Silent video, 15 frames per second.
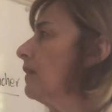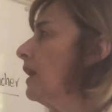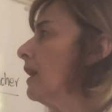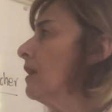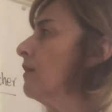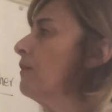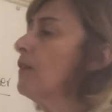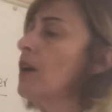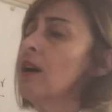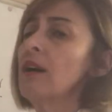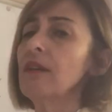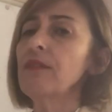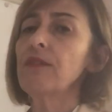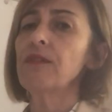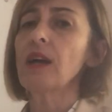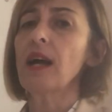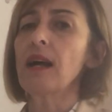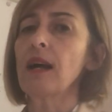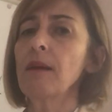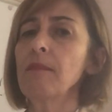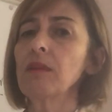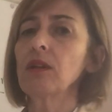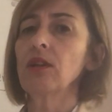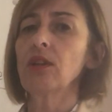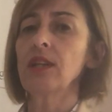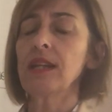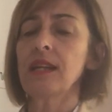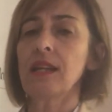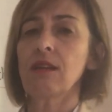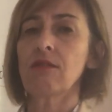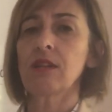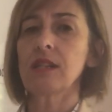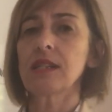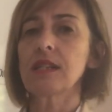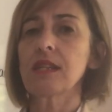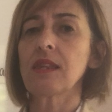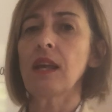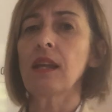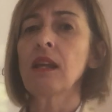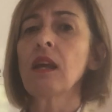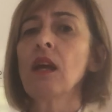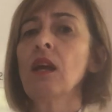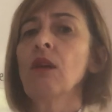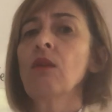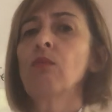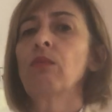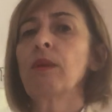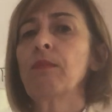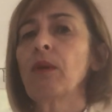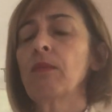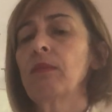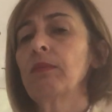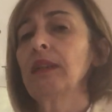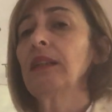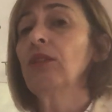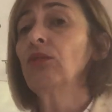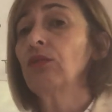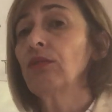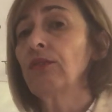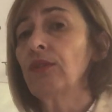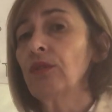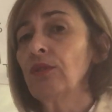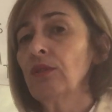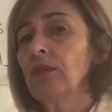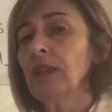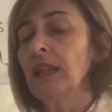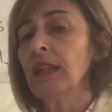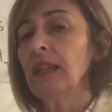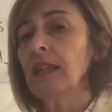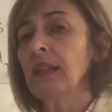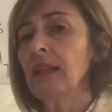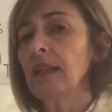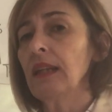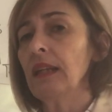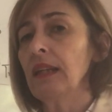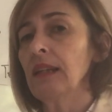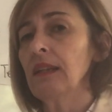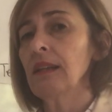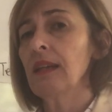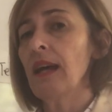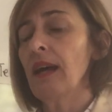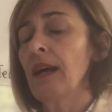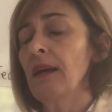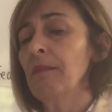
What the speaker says: they're the 5 learning areas that we probably look for in